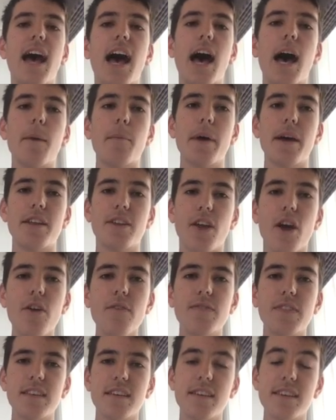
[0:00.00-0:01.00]
And
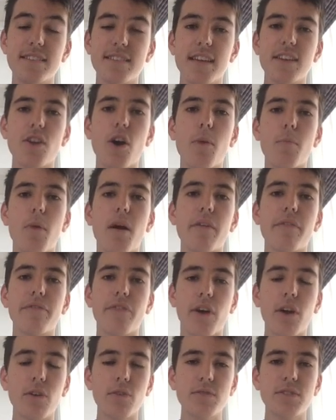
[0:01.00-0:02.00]
note, these are not my
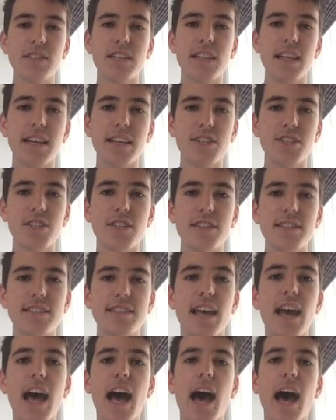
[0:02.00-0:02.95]
final selections.